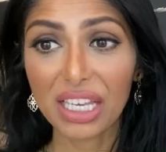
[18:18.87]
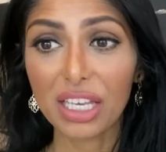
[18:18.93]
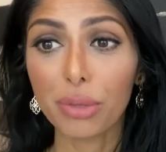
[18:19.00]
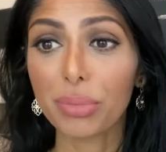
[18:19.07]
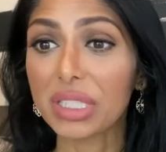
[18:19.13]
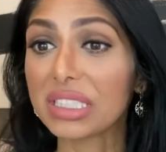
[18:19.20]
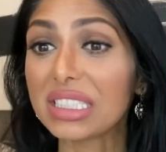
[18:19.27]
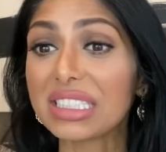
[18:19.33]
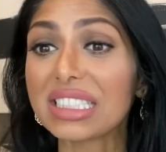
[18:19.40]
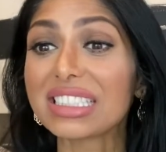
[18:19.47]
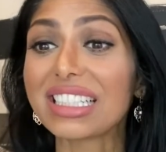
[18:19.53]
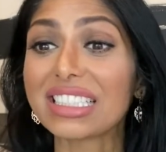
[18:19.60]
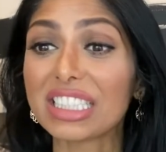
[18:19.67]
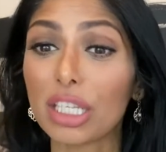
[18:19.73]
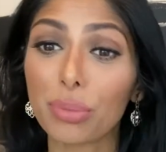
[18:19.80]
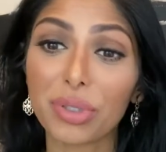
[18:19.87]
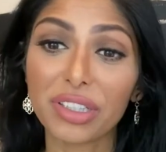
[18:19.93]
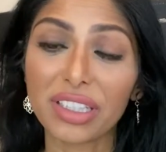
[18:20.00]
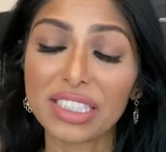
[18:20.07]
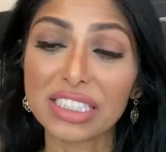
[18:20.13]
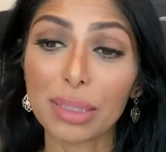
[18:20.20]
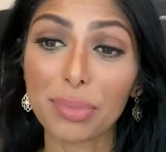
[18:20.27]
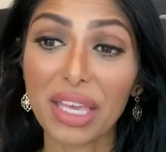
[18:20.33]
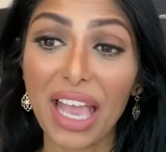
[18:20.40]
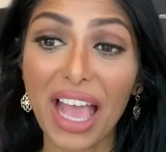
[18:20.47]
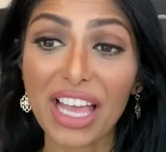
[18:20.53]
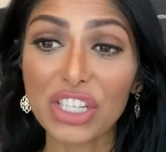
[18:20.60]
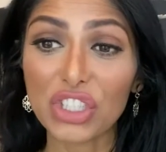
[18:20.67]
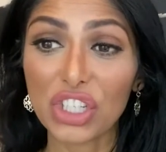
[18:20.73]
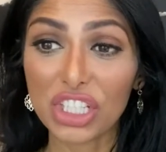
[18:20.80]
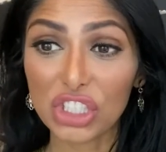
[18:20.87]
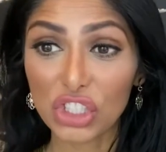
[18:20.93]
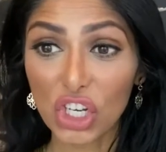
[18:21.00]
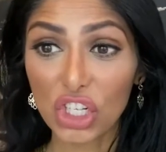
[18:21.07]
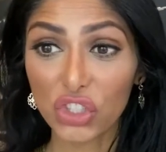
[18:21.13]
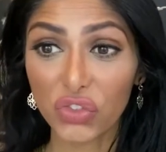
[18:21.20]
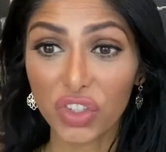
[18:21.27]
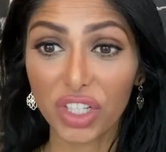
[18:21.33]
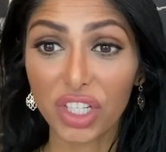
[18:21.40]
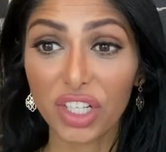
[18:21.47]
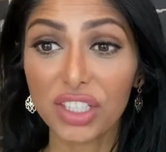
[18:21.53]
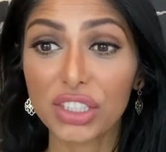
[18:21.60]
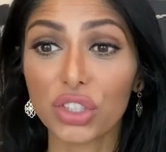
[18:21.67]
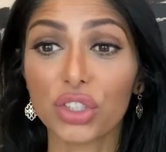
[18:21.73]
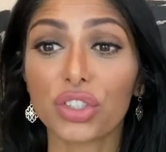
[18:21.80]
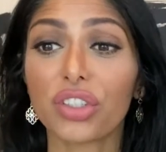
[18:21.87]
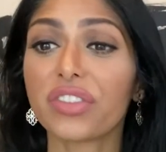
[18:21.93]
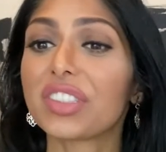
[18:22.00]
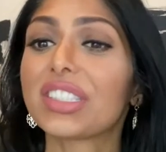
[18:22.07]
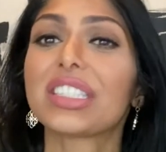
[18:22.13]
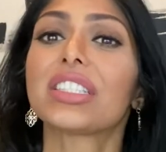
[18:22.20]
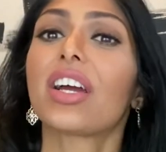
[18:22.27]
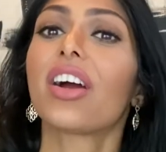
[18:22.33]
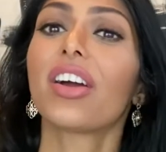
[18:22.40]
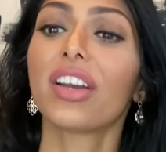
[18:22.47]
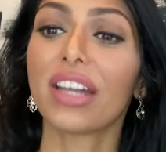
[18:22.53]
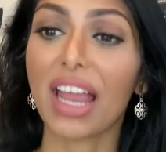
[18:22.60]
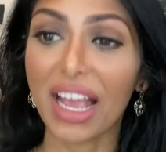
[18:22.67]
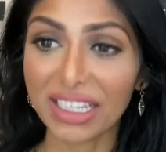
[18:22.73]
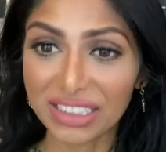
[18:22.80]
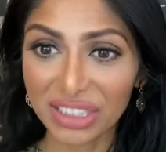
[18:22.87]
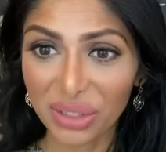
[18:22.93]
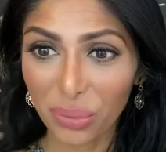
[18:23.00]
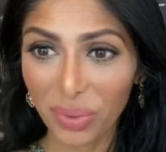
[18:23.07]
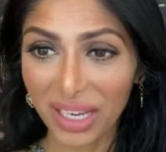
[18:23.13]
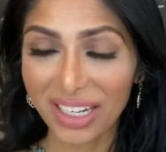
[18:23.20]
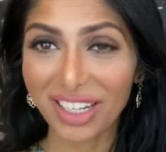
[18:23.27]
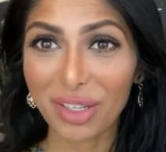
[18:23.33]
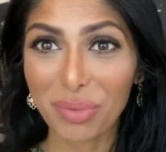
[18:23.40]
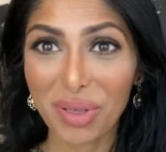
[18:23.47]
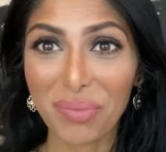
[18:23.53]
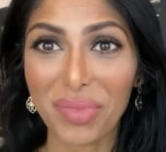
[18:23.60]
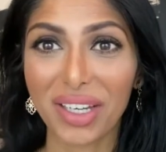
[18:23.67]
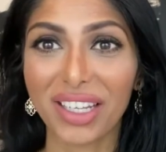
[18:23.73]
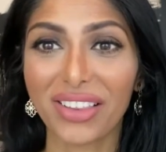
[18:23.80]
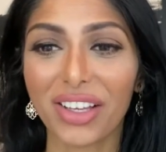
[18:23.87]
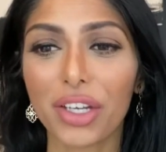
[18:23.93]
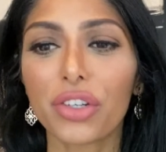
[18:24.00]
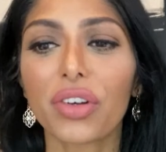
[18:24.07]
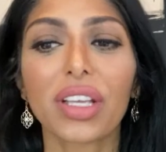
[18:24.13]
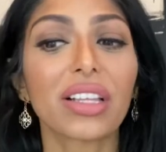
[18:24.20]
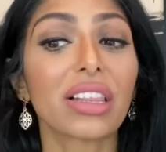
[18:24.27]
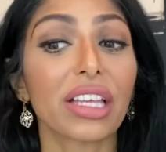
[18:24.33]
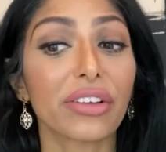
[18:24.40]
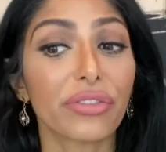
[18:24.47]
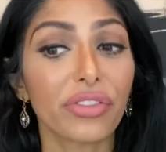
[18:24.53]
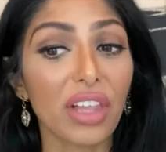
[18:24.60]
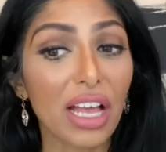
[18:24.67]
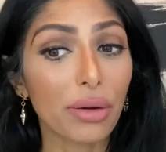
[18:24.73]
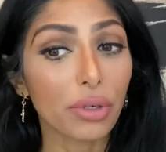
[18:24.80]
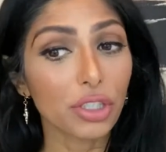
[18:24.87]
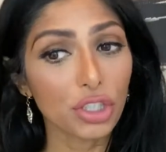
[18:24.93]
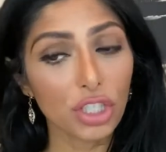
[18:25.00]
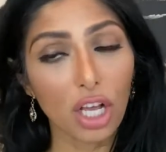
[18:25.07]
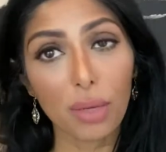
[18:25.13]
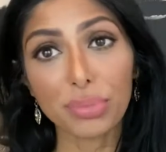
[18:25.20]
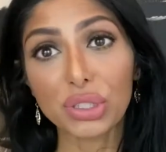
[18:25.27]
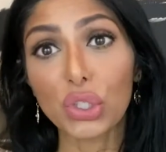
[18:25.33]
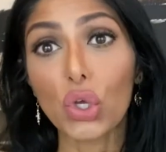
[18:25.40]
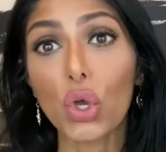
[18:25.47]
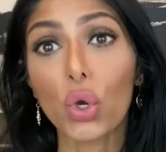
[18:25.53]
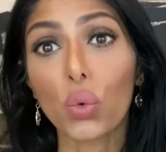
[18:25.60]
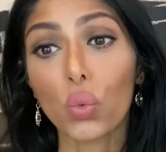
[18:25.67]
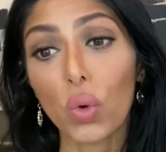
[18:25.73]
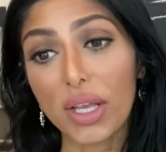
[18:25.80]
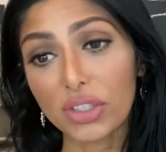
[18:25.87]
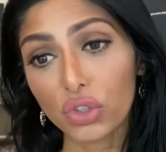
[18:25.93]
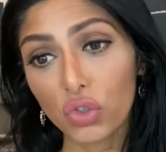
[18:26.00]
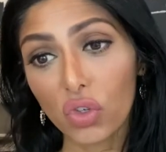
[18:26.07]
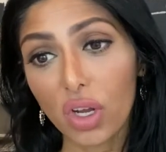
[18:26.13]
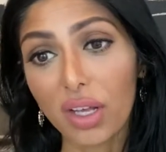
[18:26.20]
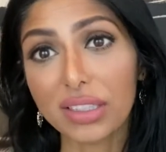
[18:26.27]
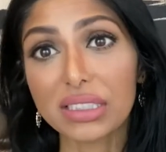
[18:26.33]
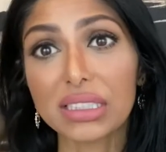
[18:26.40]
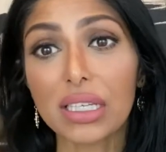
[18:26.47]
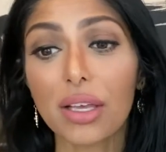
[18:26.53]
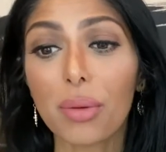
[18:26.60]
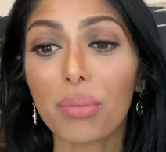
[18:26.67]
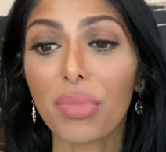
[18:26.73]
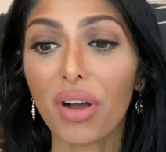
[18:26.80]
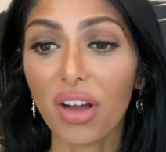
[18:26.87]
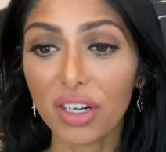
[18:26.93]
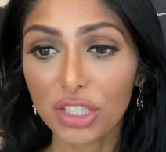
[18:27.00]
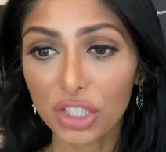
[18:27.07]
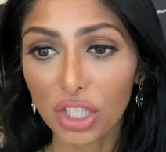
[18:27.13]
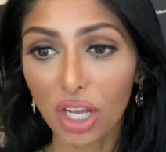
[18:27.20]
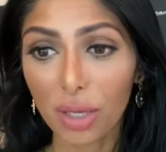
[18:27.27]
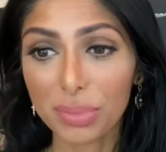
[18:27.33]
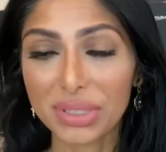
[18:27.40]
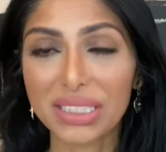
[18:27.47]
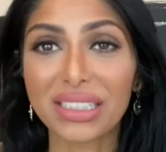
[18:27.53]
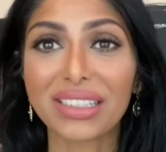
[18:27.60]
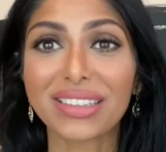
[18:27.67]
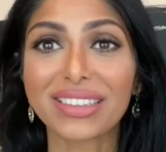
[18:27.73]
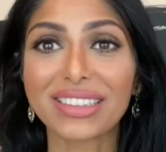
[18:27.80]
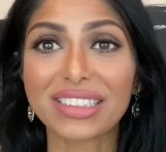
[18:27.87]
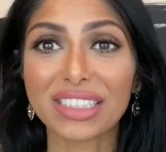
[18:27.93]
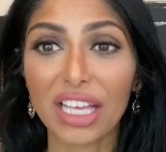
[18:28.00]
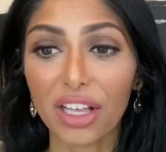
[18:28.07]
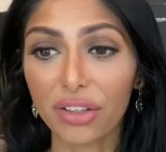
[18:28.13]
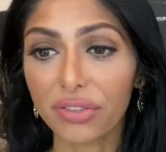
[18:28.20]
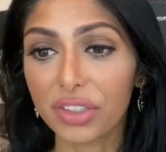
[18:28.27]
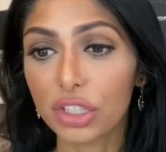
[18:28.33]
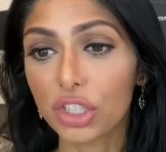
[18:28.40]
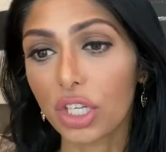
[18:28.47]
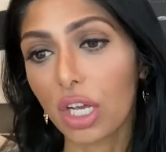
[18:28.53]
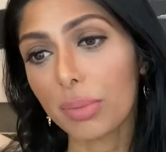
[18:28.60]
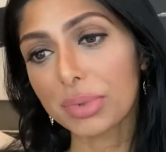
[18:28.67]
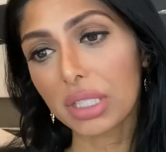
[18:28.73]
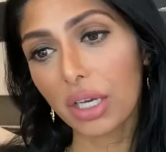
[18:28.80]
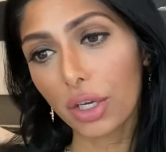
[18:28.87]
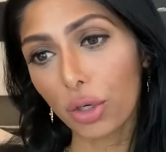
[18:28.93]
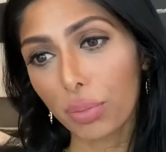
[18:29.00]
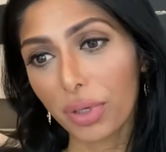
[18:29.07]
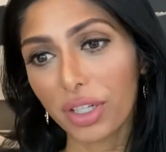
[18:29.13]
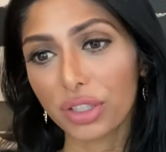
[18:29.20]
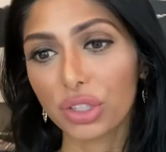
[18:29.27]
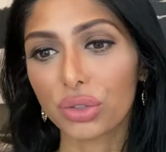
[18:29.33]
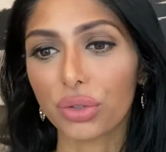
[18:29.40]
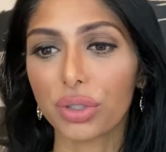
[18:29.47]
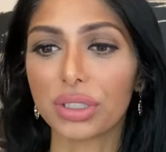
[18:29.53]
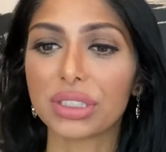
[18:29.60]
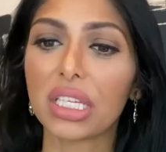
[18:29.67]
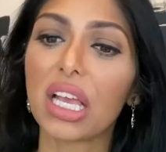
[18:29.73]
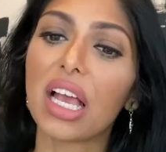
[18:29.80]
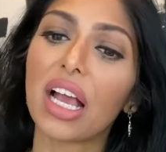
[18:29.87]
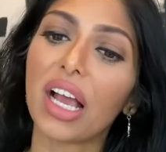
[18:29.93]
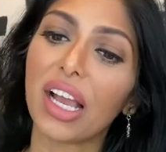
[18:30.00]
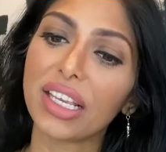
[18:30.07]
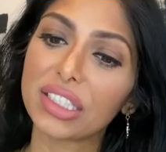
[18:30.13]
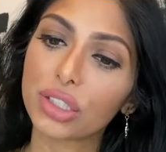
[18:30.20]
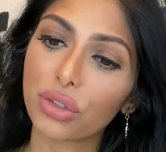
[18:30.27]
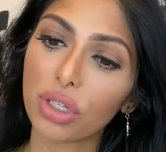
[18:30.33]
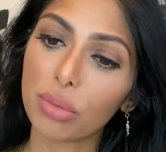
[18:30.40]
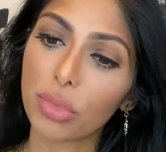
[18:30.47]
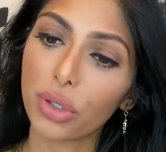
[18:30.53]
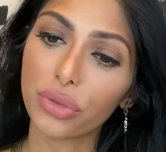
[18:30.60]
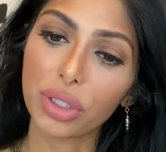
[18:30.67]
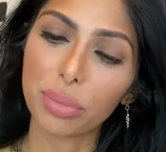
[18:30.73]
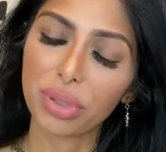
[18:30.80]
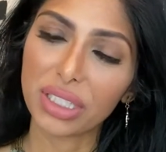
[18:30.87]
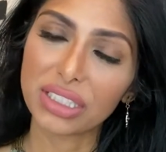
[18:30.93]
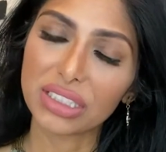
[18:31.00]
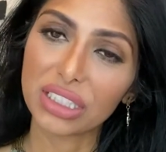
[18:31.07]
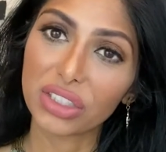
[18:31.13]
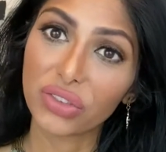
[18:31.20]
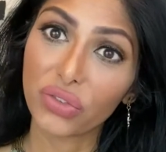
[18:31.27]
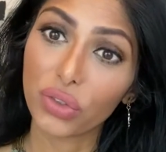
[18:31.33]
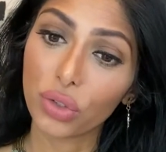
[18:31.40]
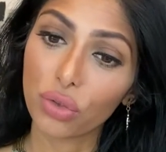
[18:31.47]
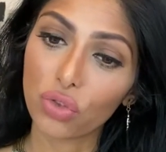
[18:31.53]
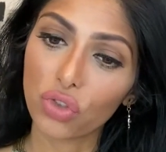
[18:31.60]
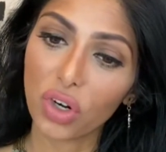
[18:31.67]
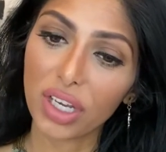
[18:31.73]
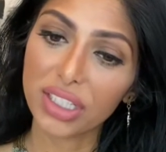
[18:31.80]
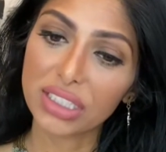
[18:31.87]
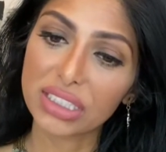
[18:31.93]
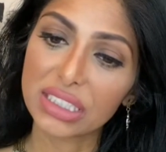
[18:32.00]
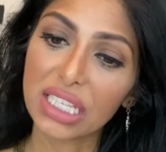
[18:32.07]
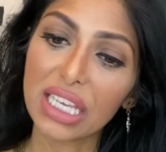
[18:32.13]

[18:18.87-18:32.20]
Businesses that typically accept cash in exchange for goods or services are an excellent way to commit money laundering, like flower shops, restaurants, pawn shops, salvage shops, auto parts stores, ice cream only places, food trucks,